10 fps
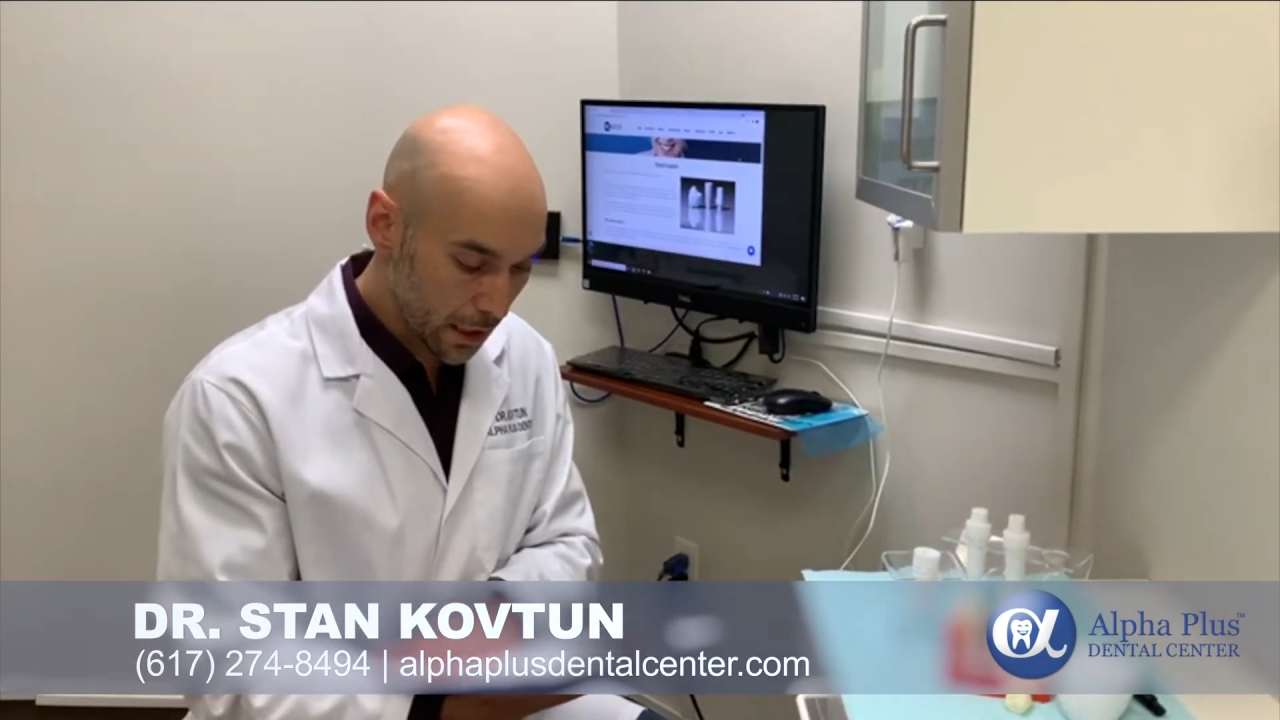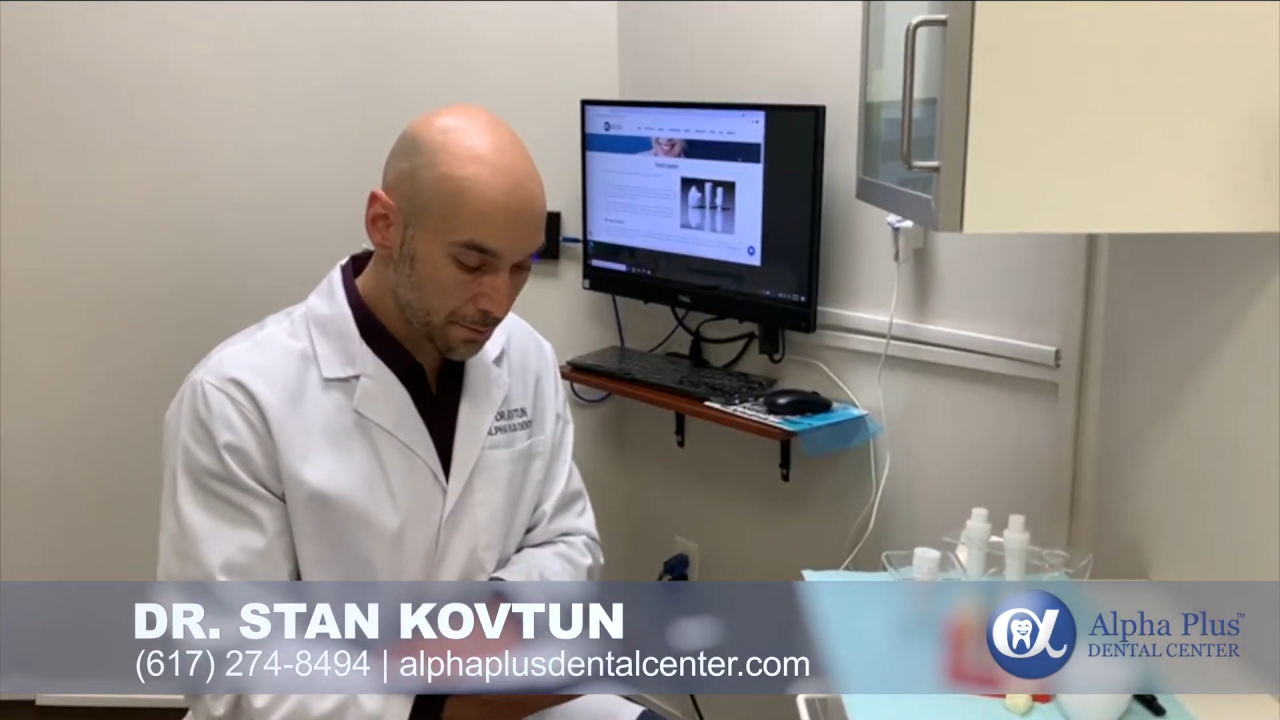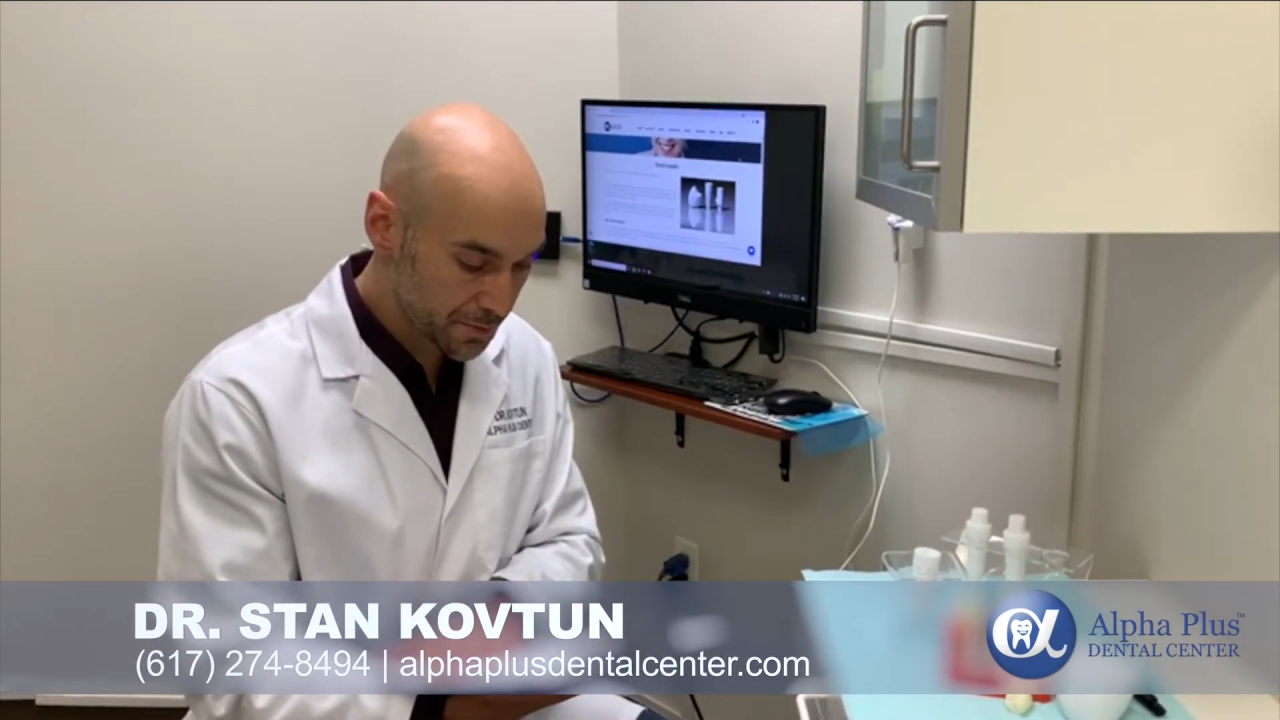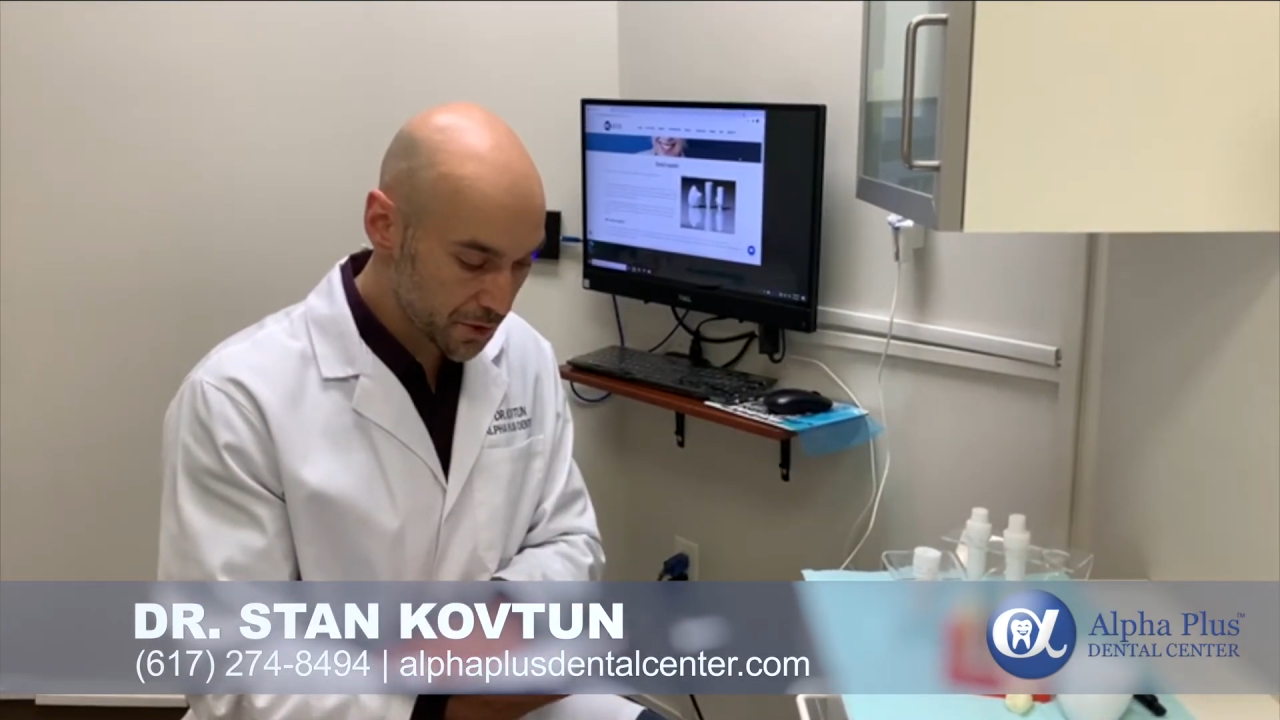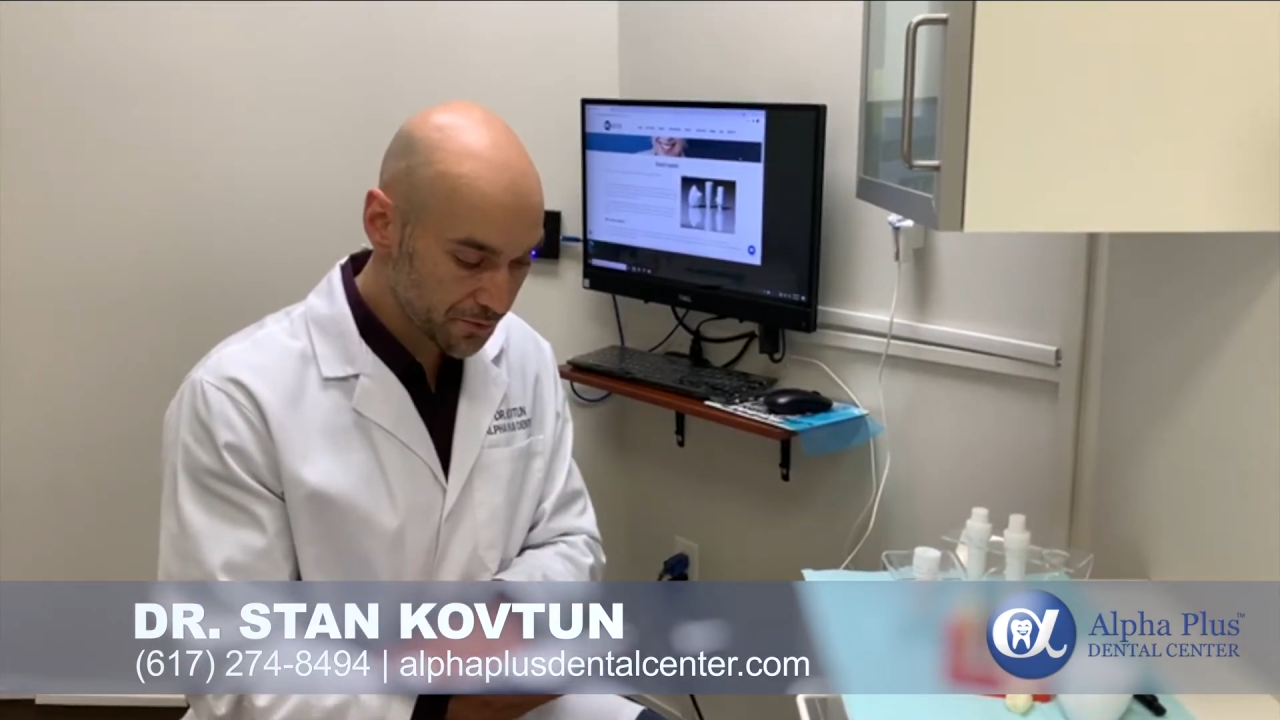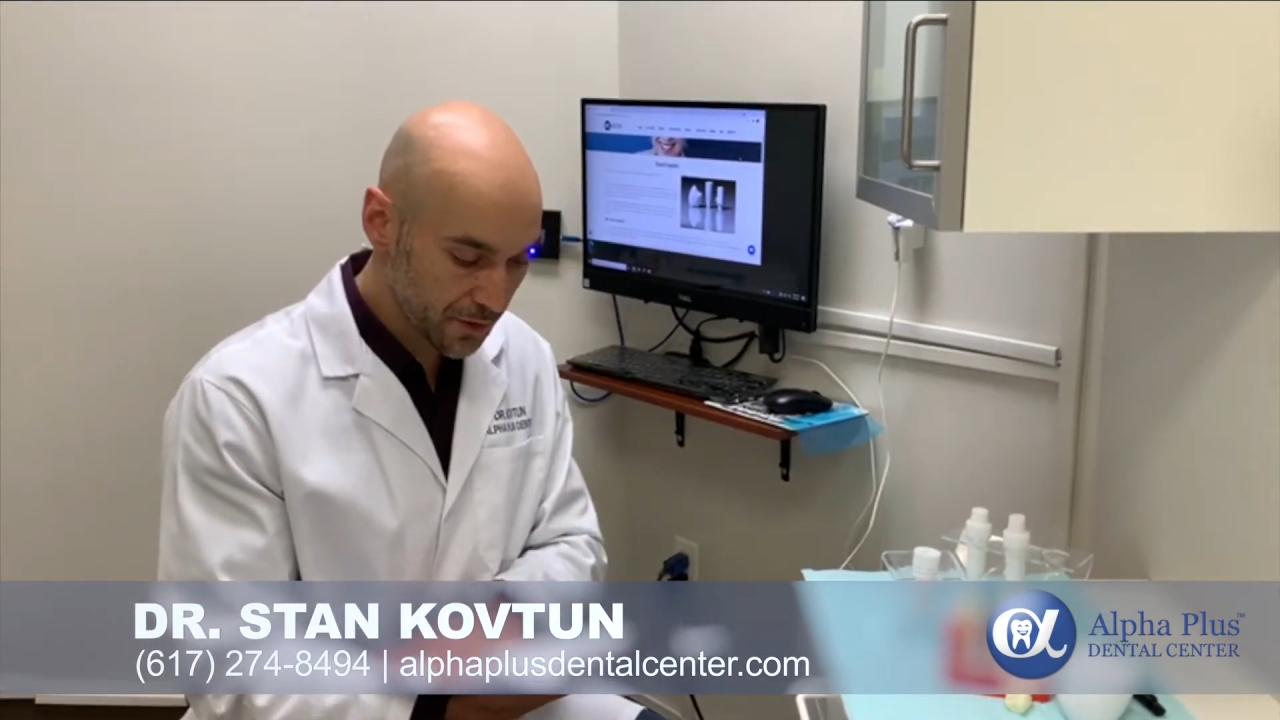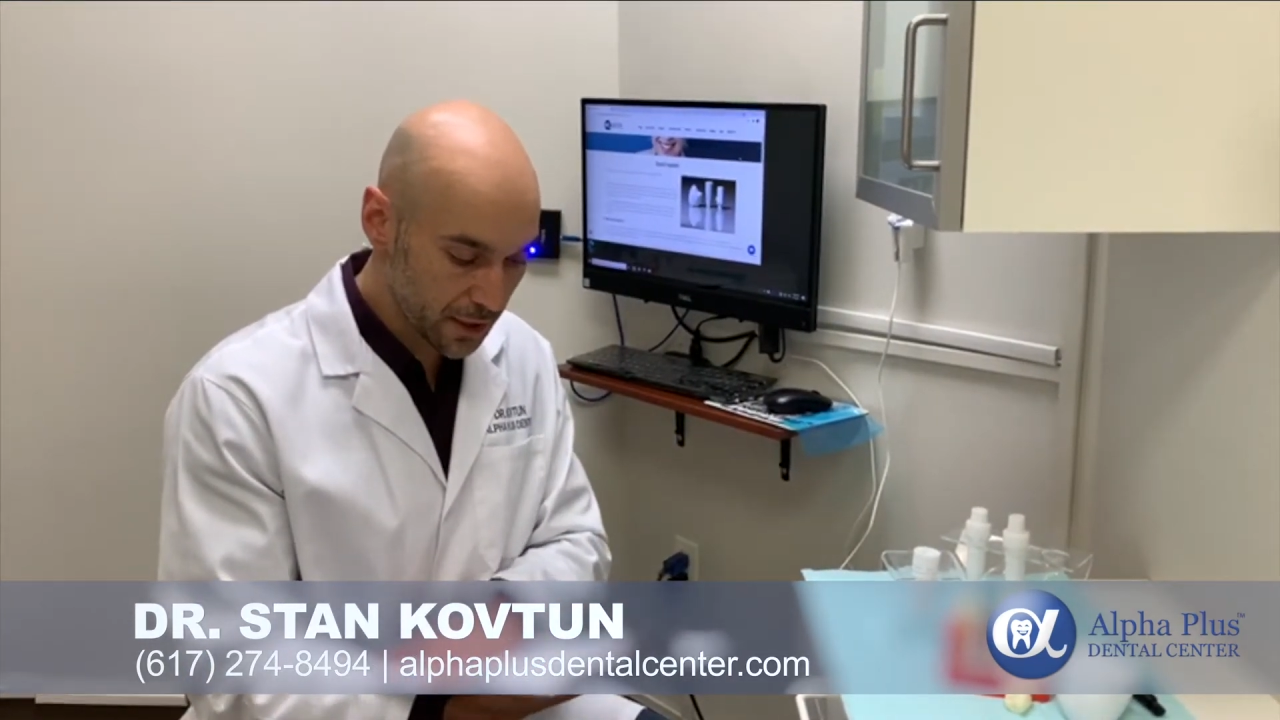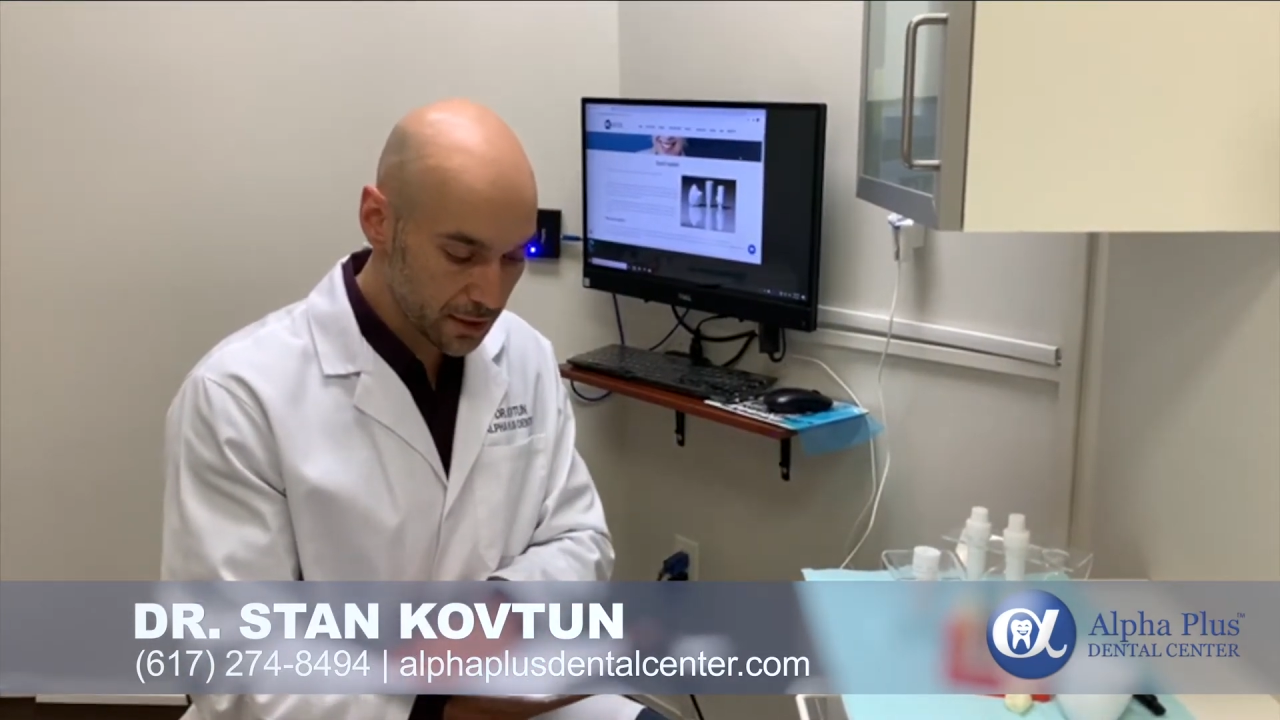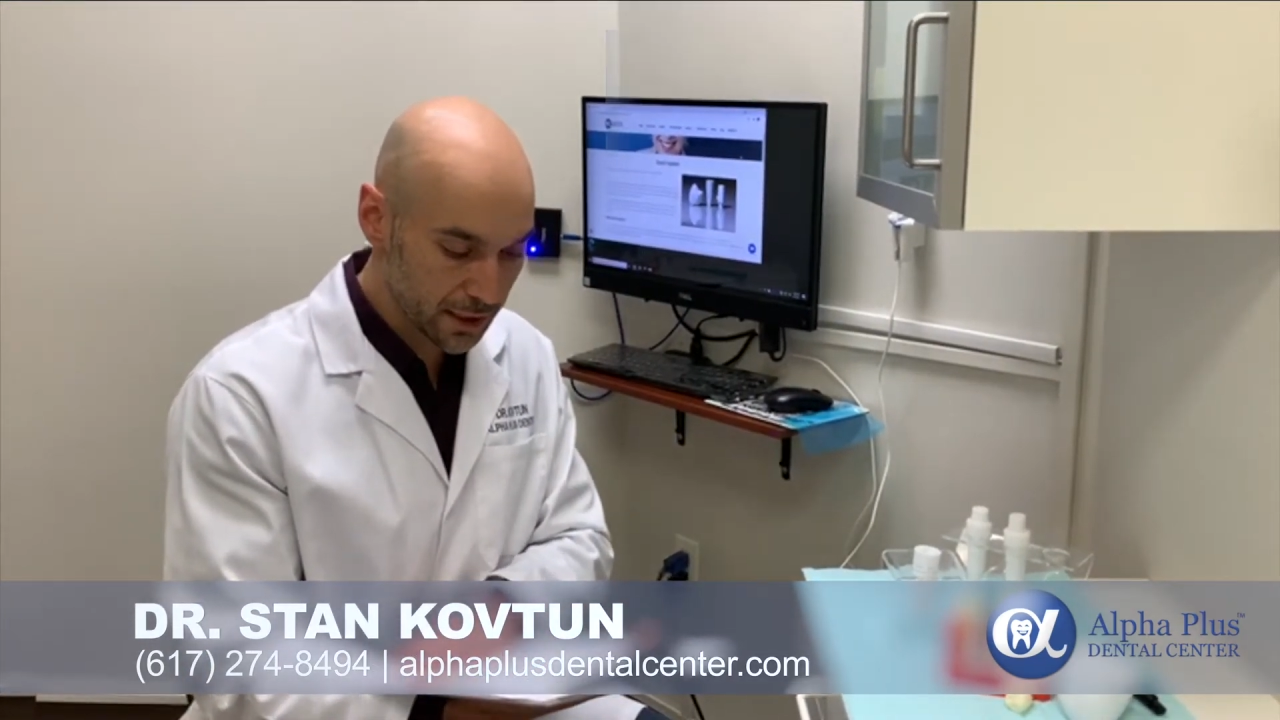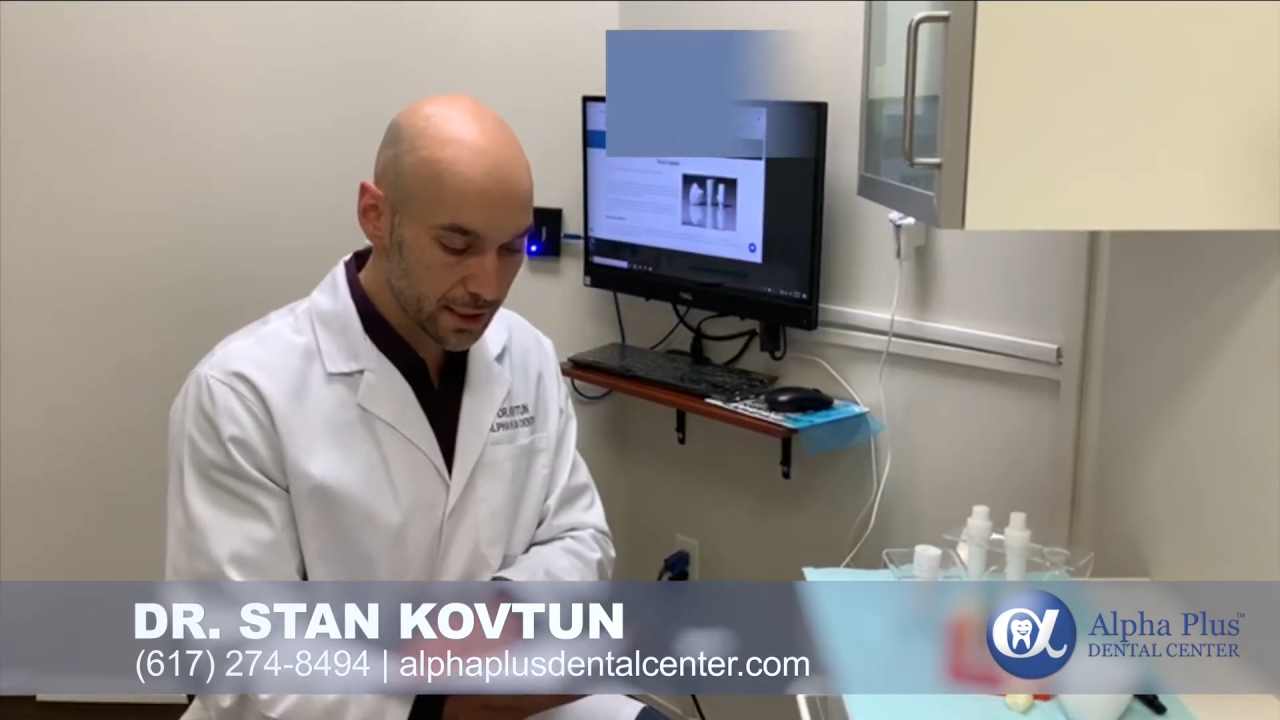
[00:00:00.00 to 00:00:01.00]
So
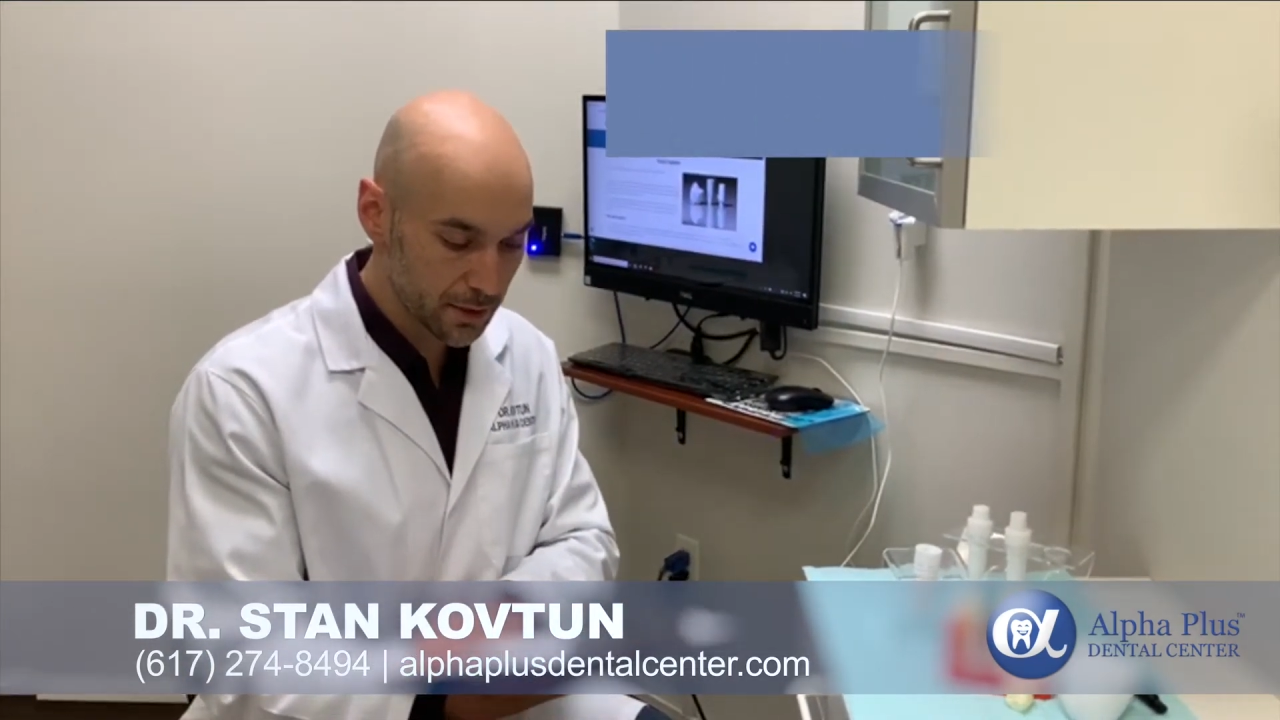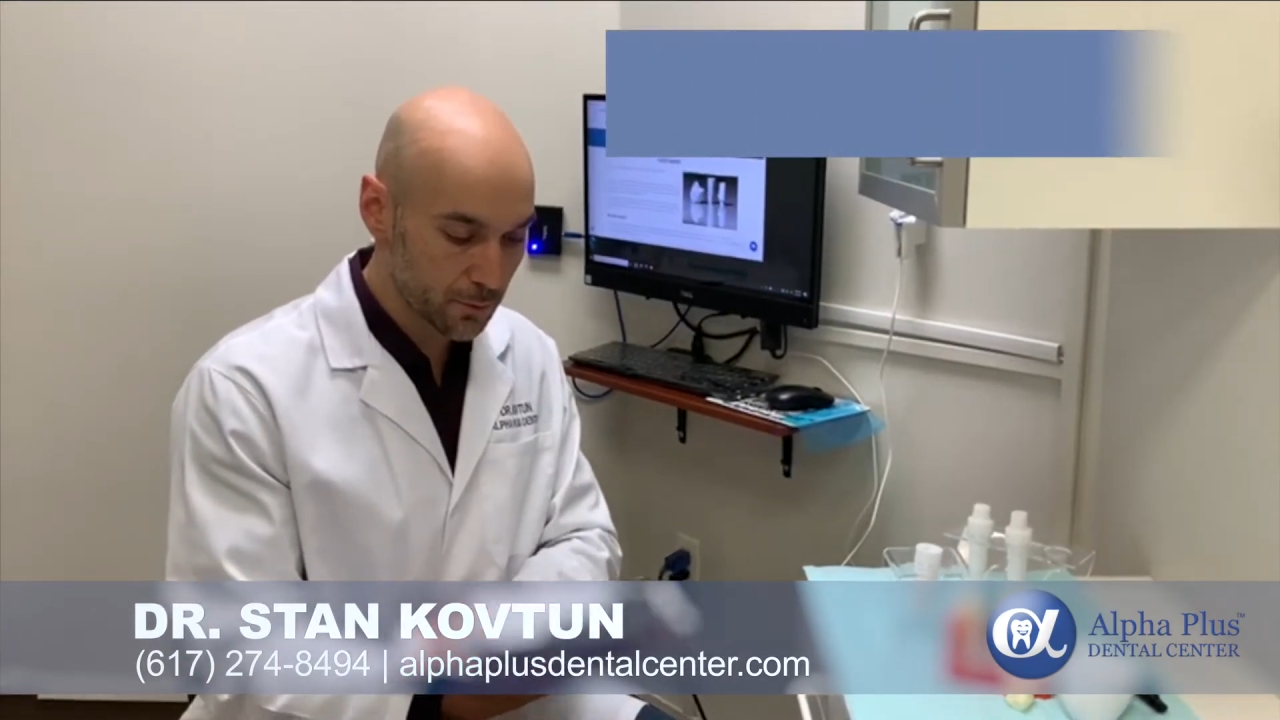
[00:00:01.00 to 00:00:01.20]
finally,